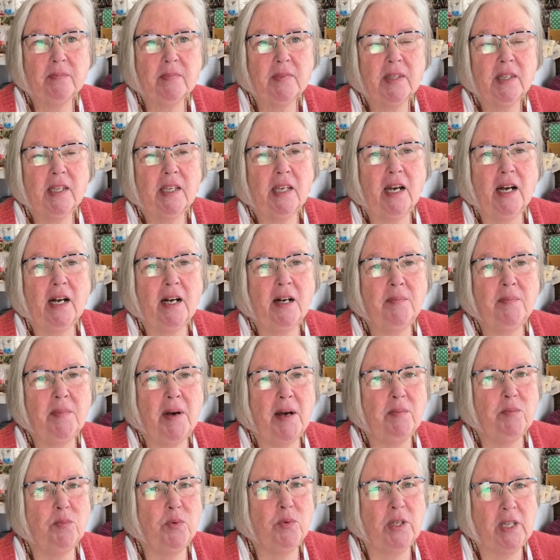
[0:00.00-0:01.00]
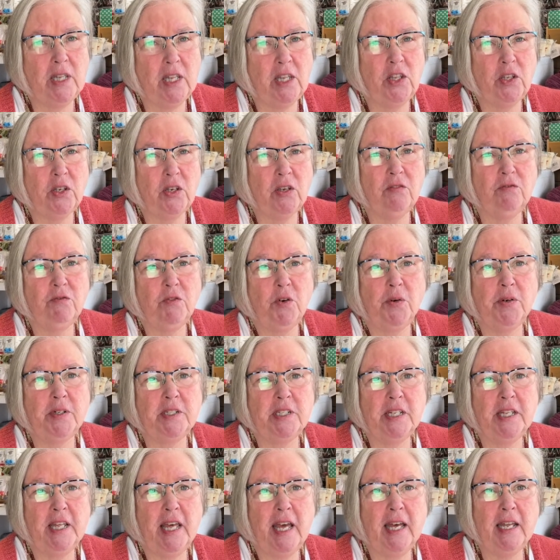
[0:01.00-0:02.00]
I'm really looking forward to
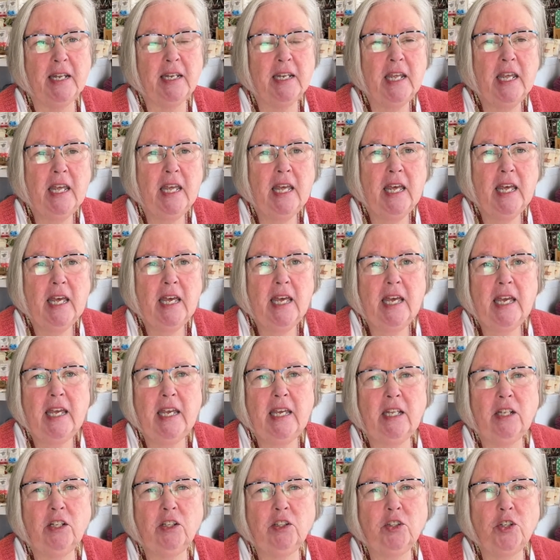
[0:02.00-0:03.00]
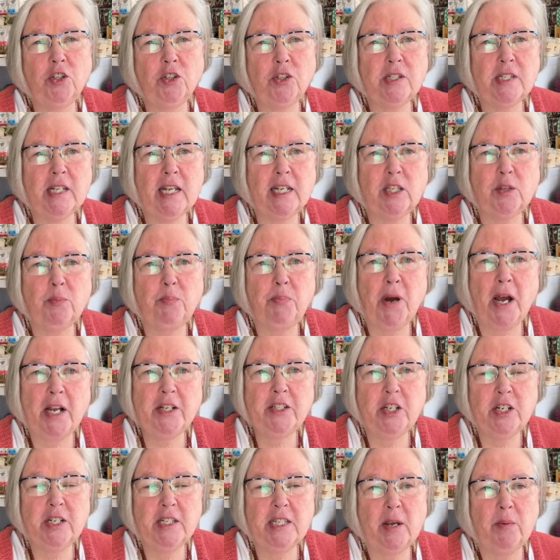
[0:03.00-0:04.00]
that. It looks like the
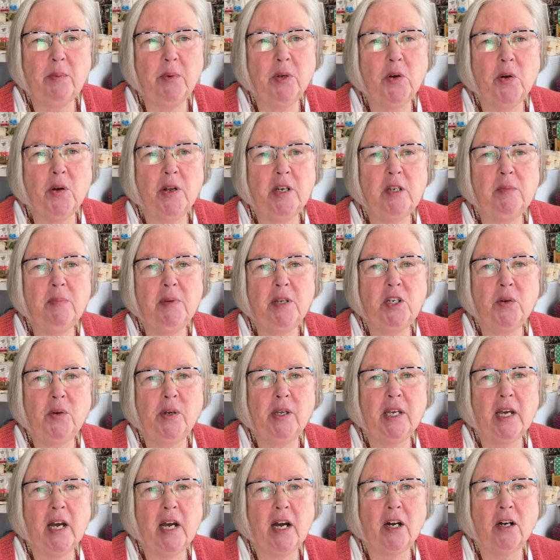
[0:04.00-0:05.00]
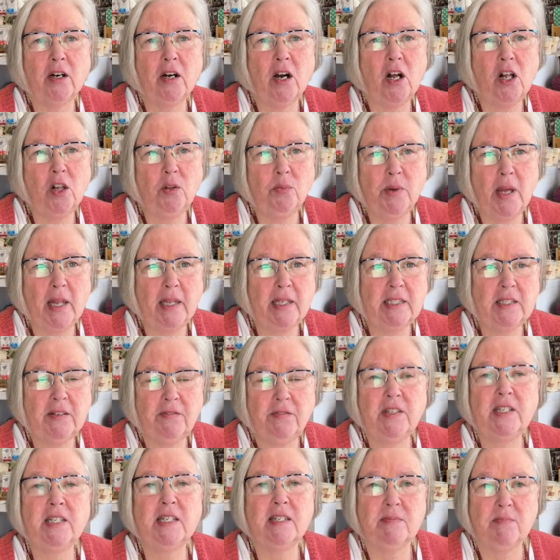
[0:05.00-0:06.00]
projects that we're going to be doing are all
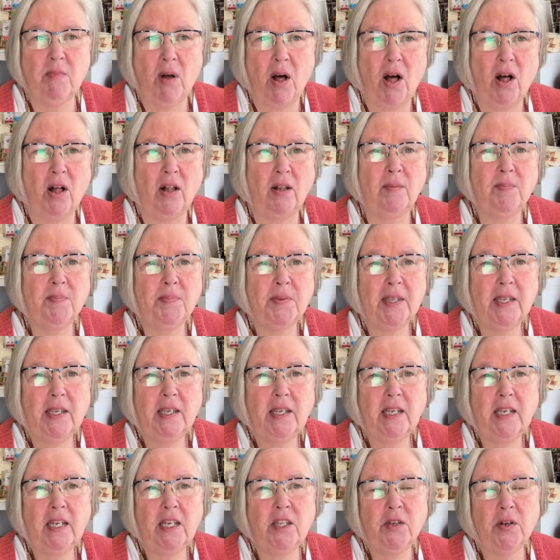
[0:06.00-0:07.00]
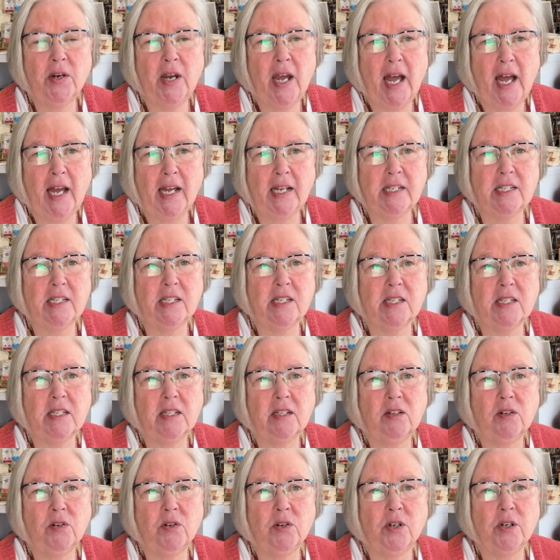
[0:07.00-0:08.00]
relatively small, either hats
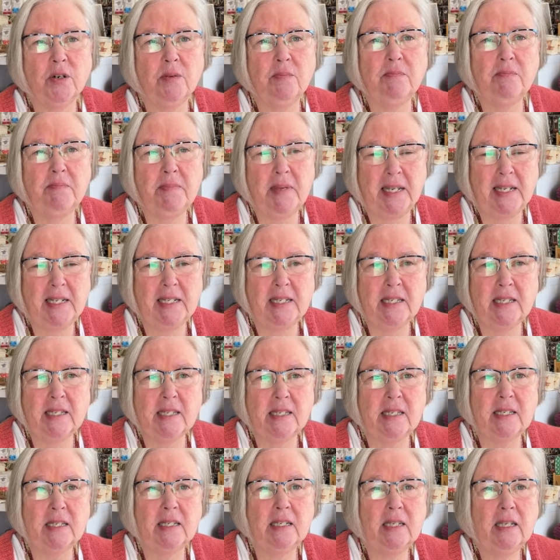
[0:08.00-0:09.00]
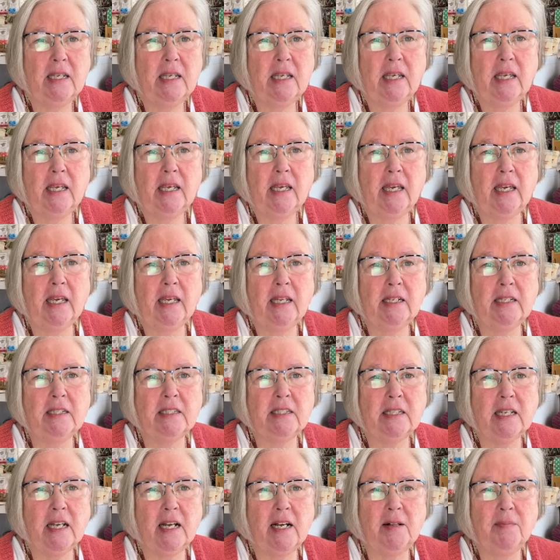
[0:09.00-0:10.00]
or mittens, and
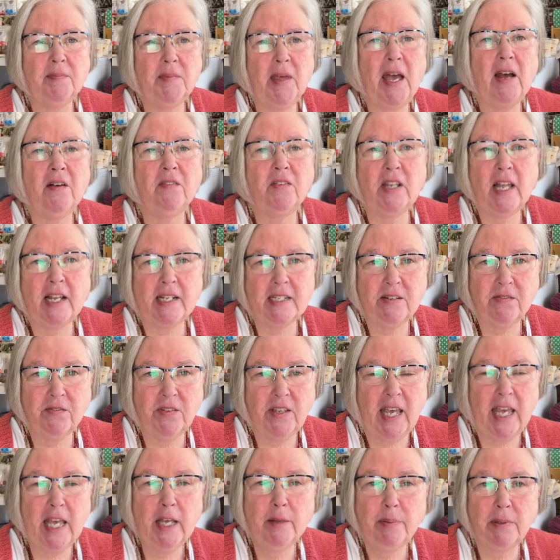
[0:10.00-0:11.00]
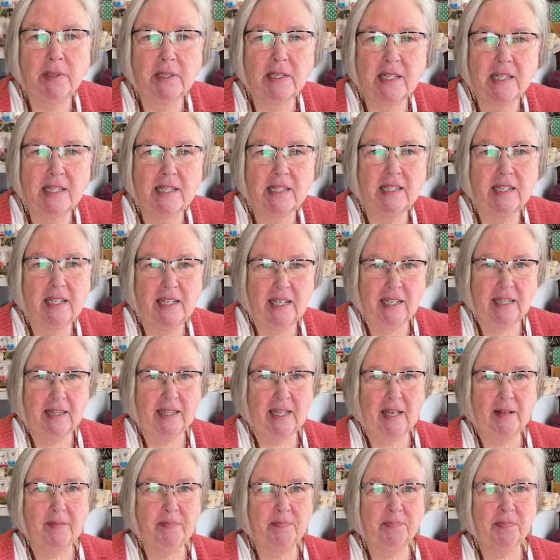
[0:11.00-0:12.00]
have lots of cables in
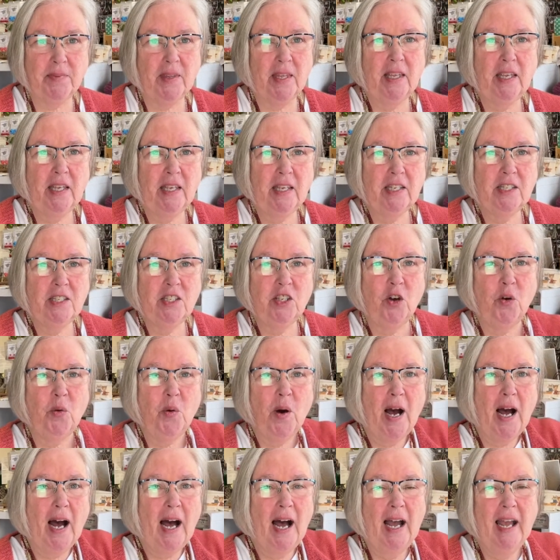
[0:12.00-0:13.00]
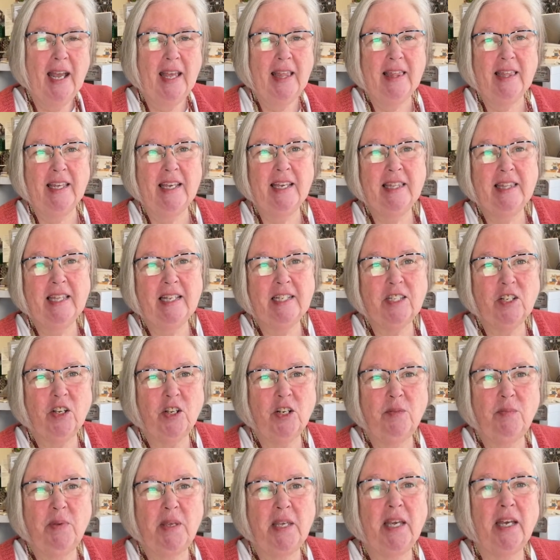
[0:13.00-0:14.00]
them. So I think that's going
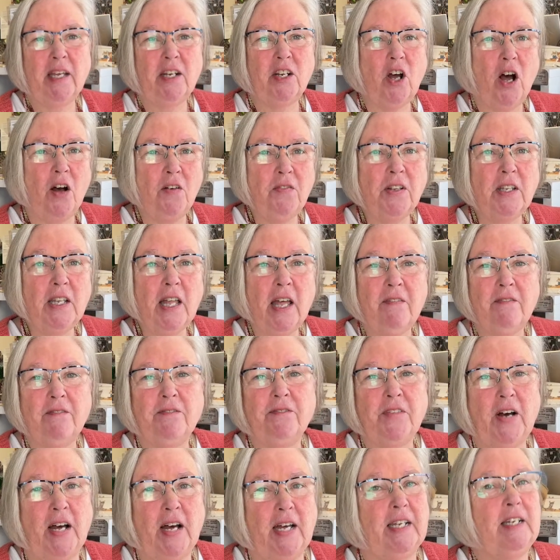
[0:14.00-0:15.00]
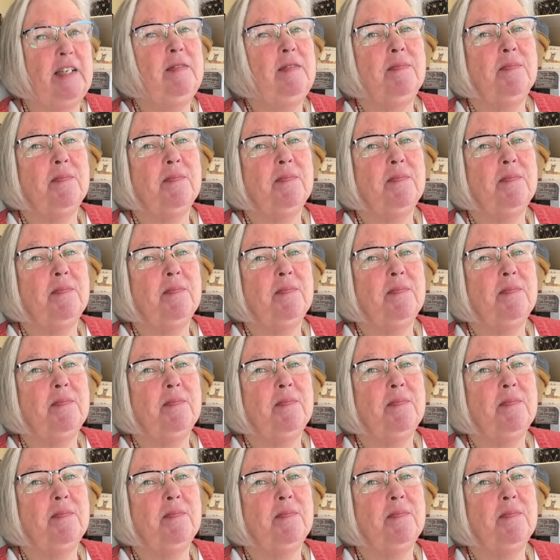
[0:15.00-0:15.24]
to be an awful lot of fun.